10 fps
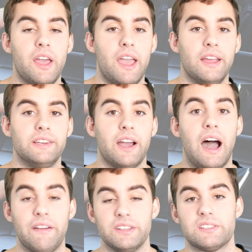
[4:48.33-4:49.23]
and
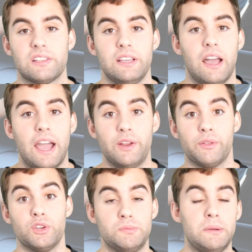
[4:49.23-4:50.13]
obviously I know
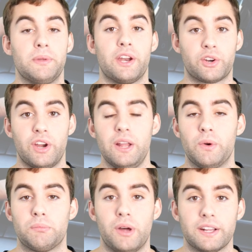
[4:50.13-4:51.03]
those people that are creating
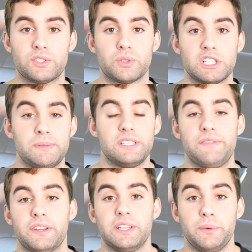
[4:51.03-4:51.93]
one product stores
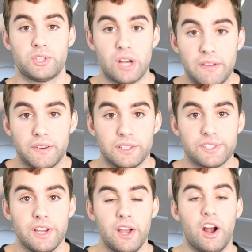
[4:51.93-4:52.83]
specifically with TriFunnels